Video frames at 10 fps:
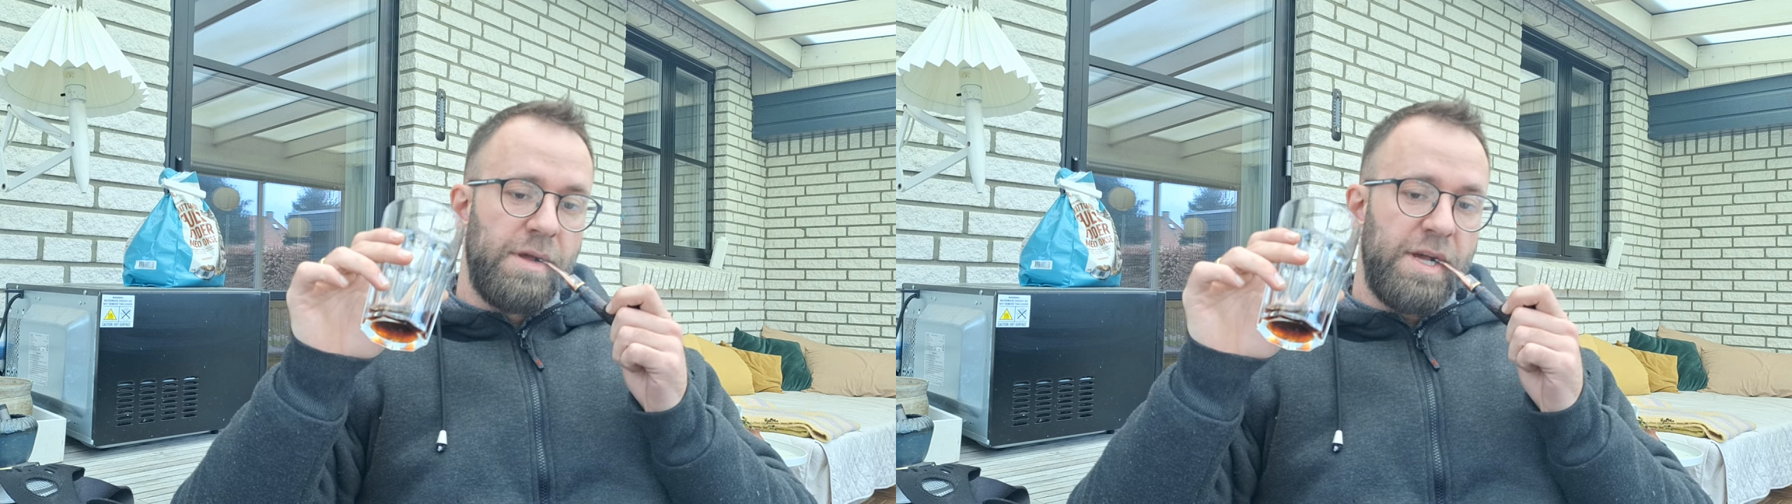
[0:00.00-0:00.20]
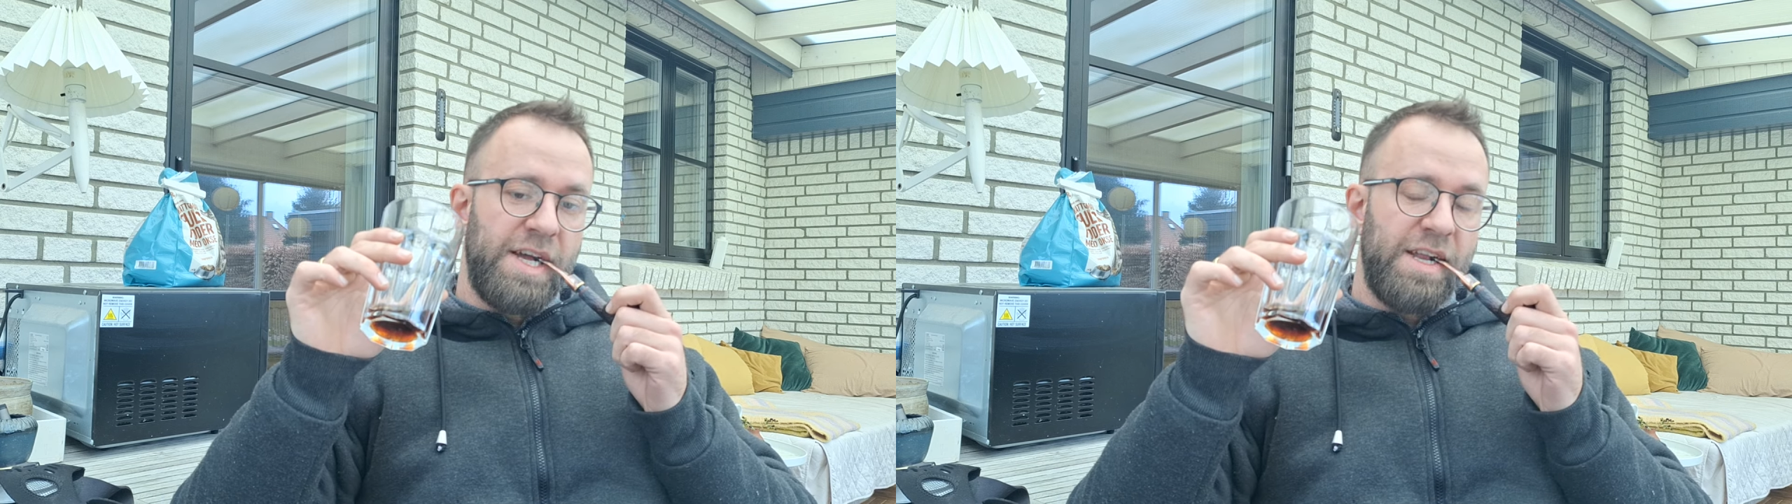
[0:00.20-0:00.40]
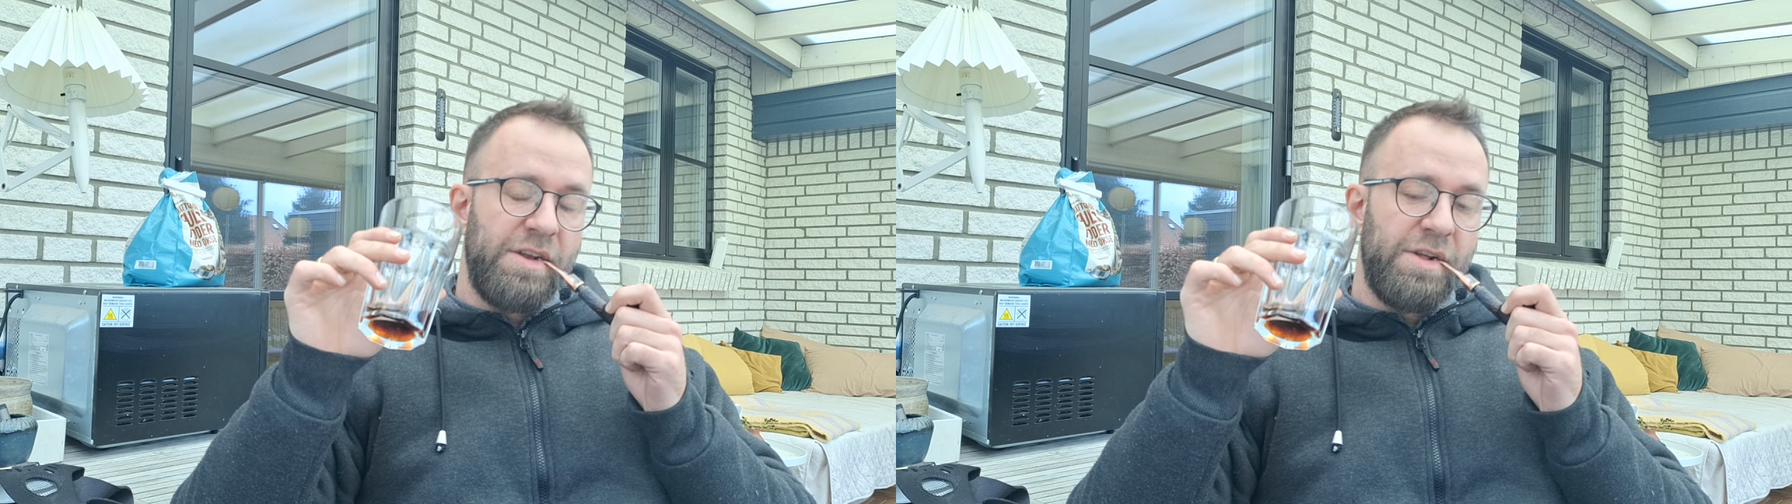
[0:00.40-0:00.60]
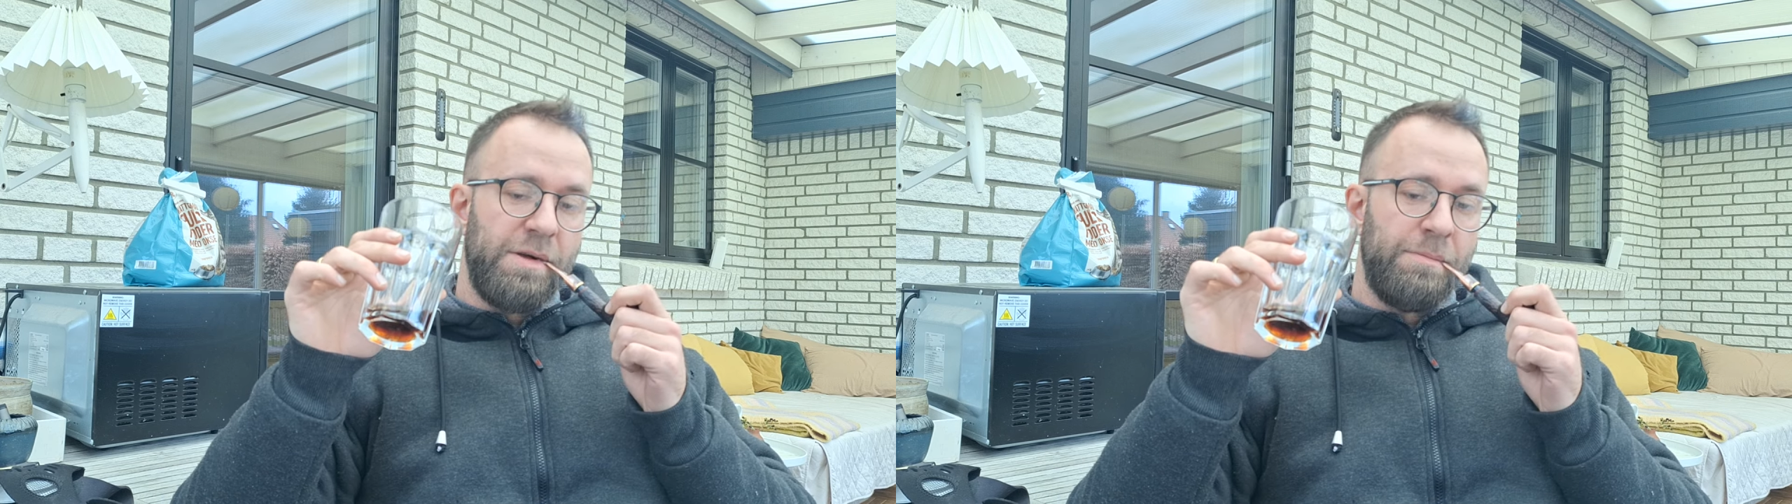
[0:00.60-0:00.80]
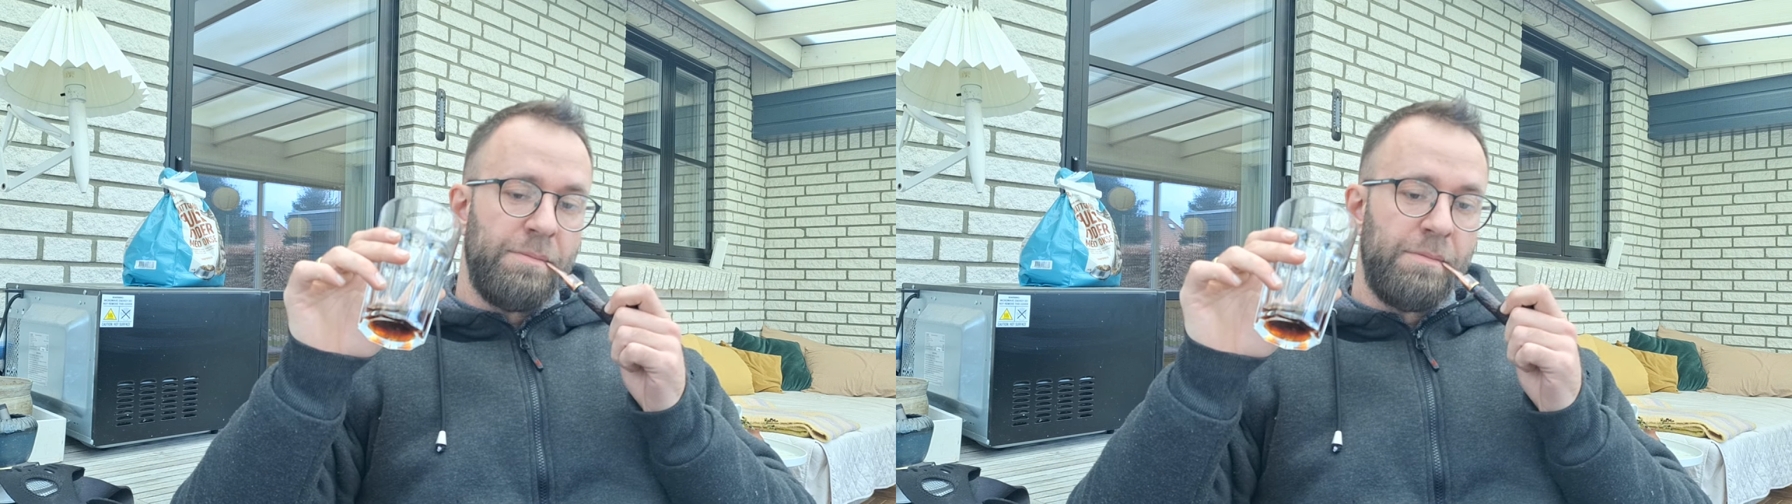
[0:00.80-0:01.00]

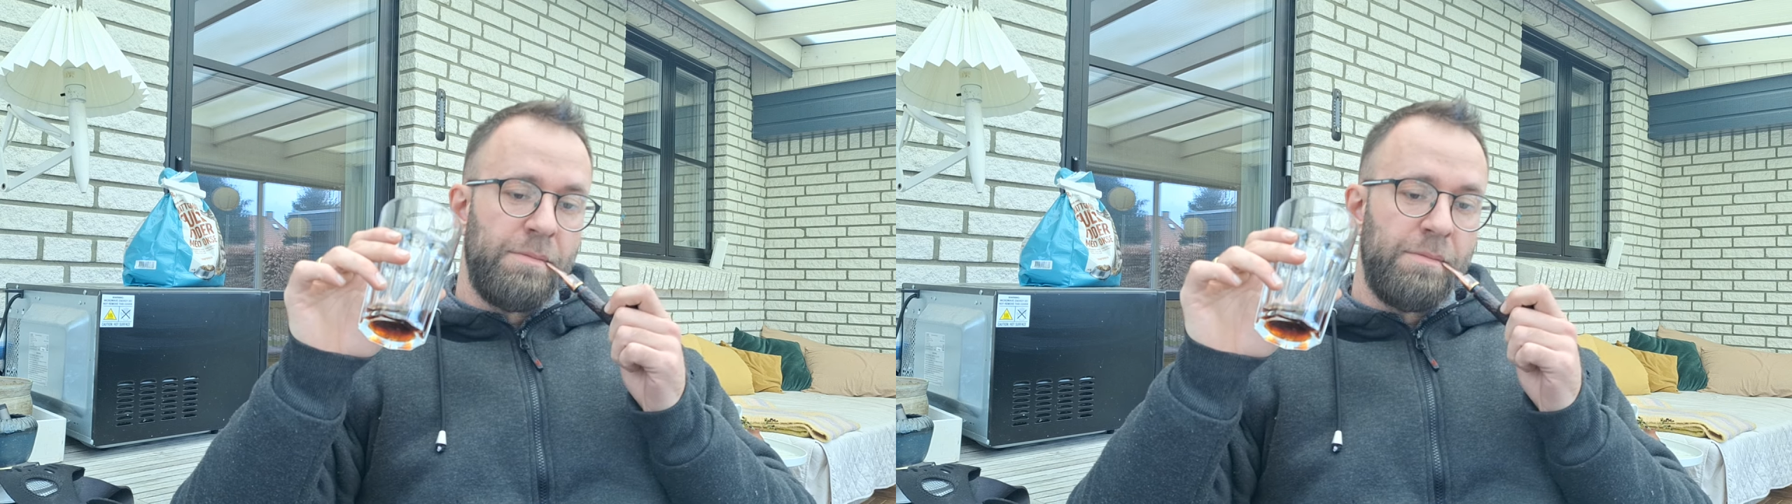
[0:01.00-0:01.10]
and